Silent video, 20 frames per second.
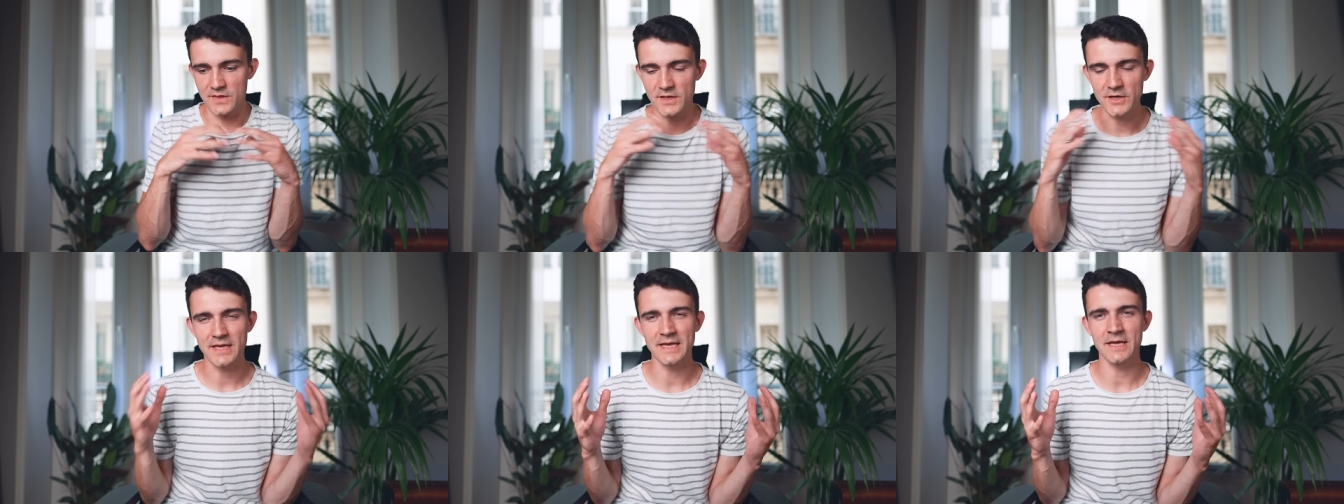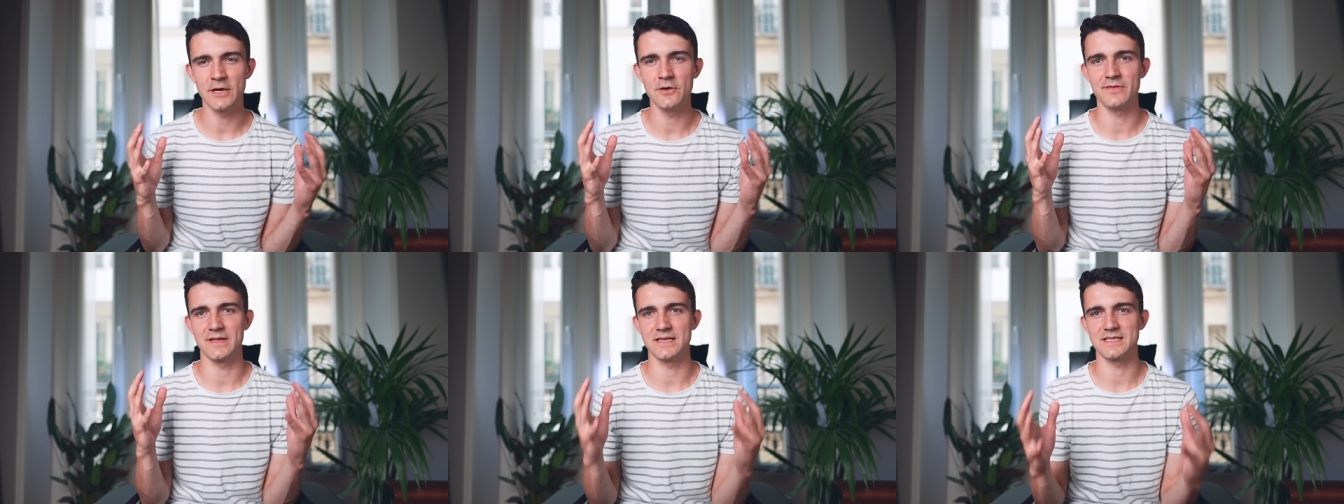Looking
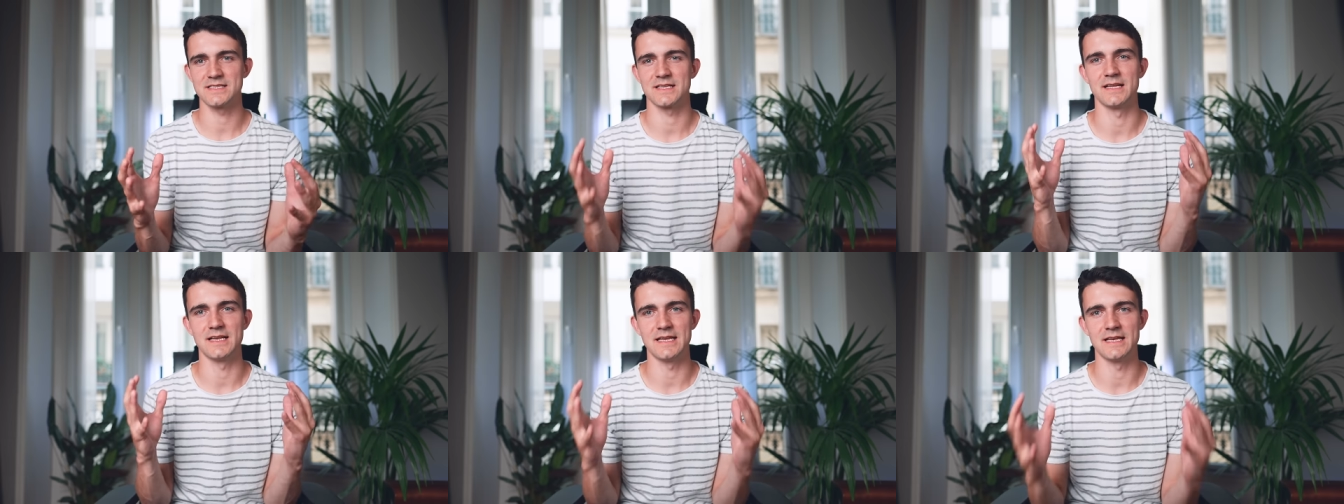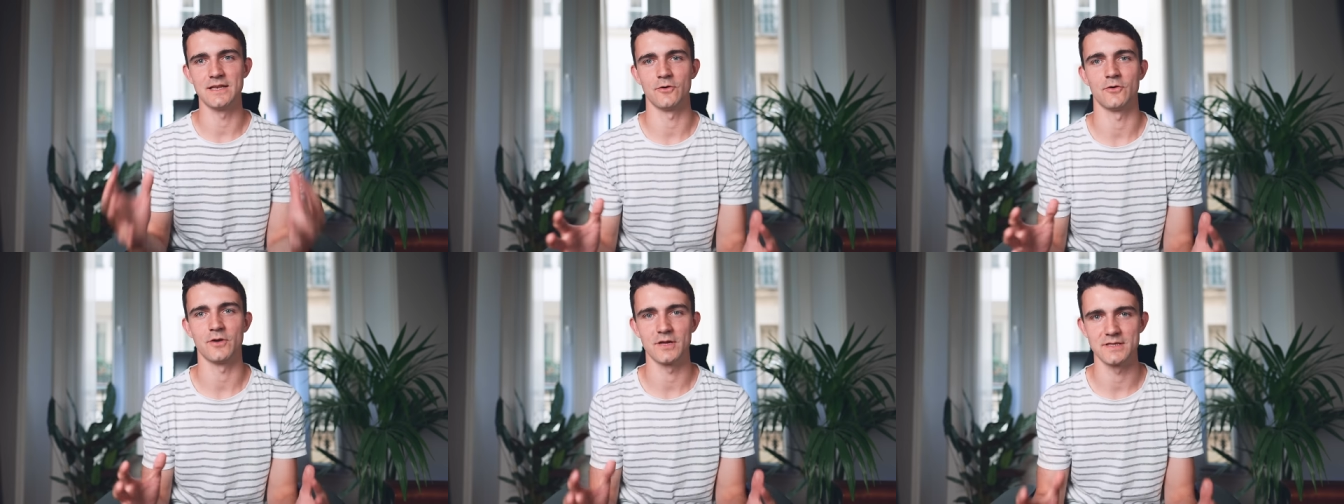over that slightly
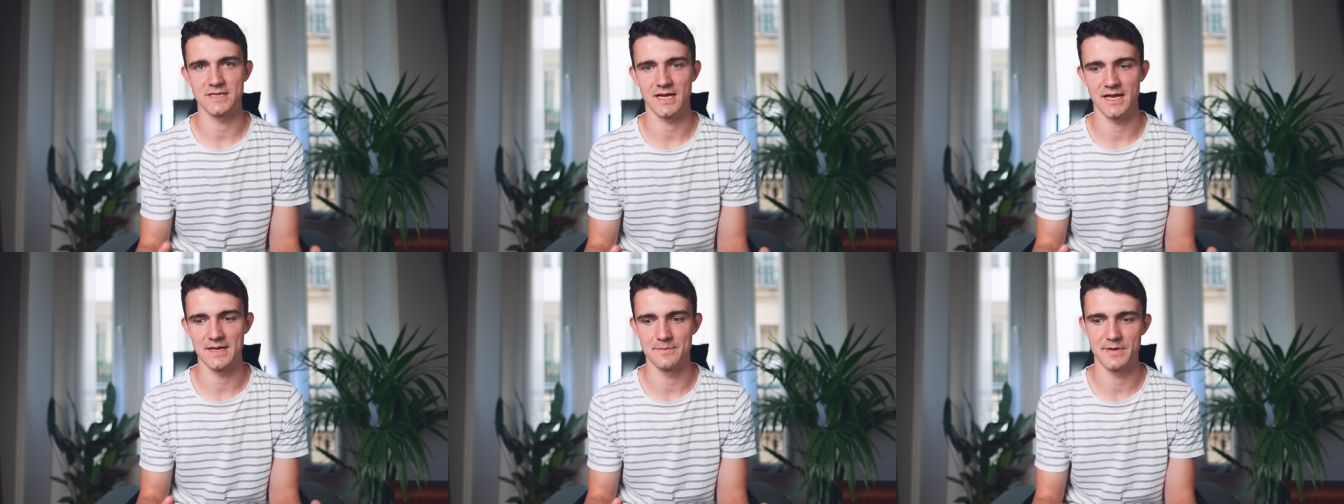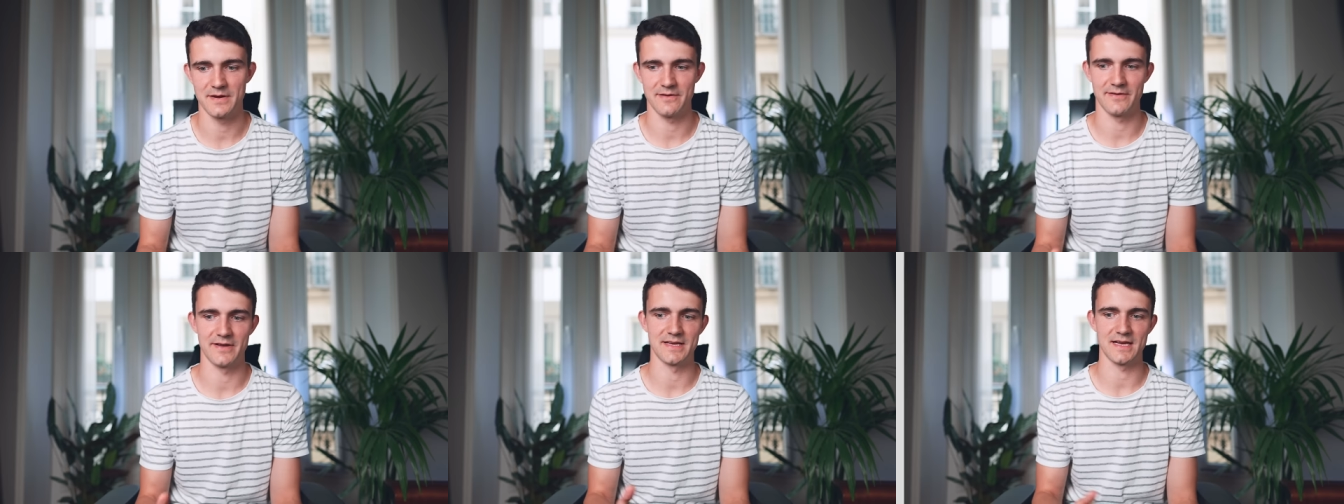longer time
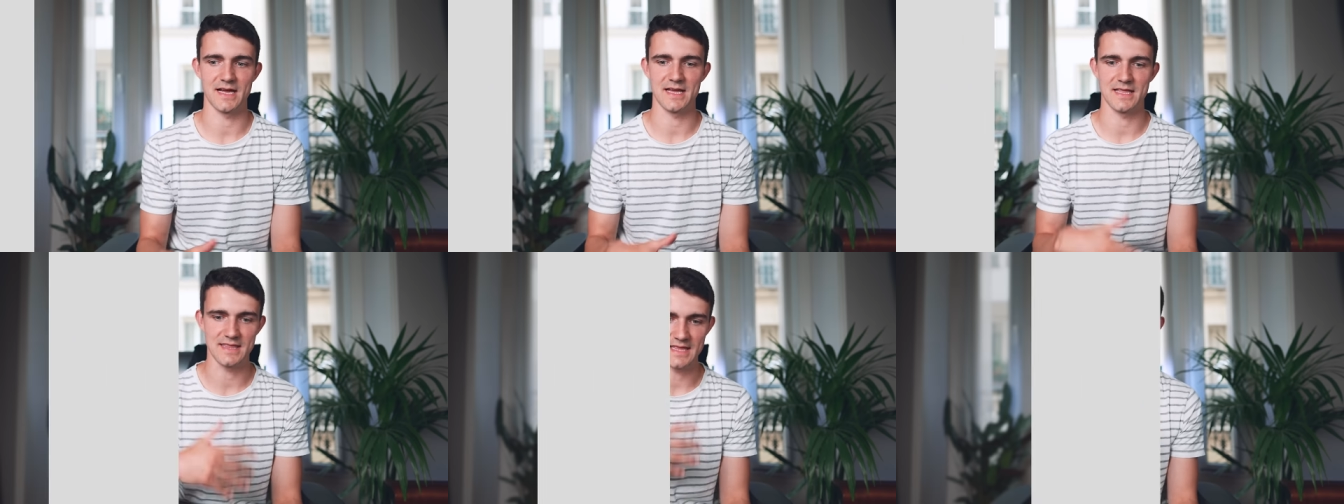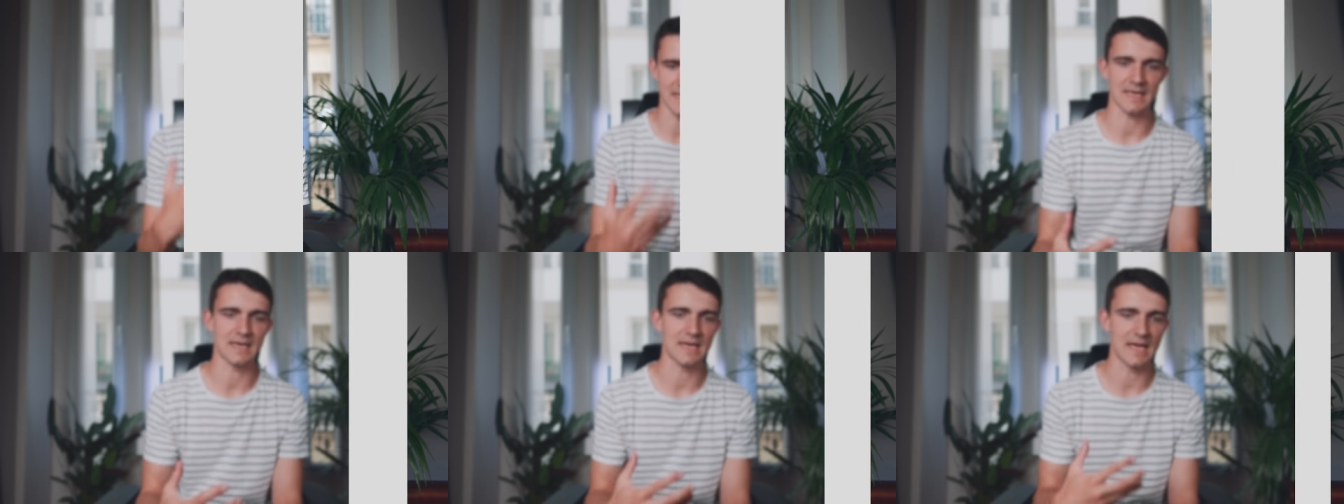period, I
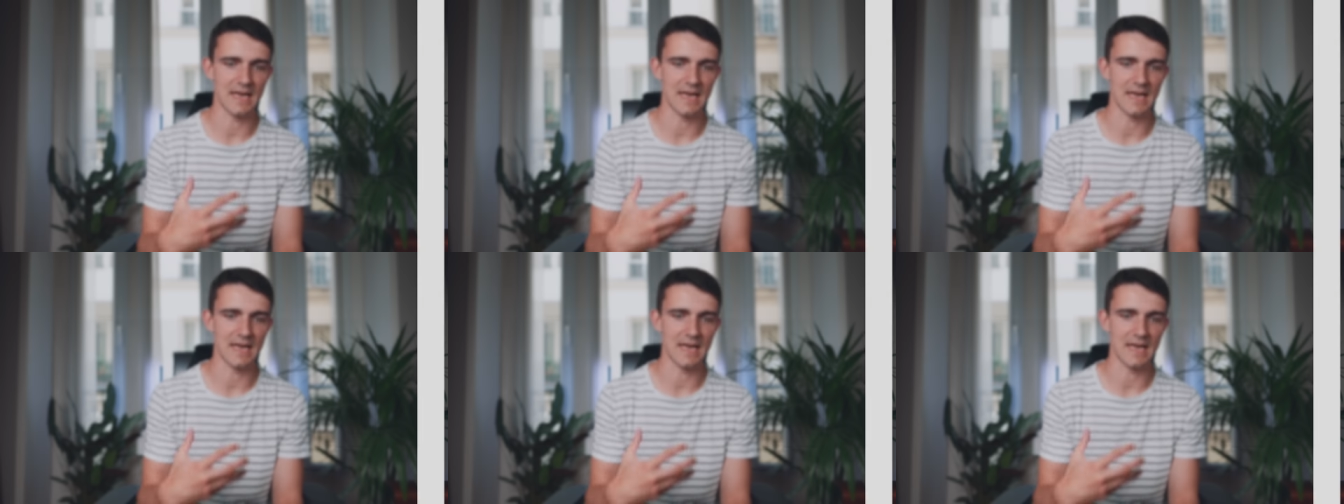think,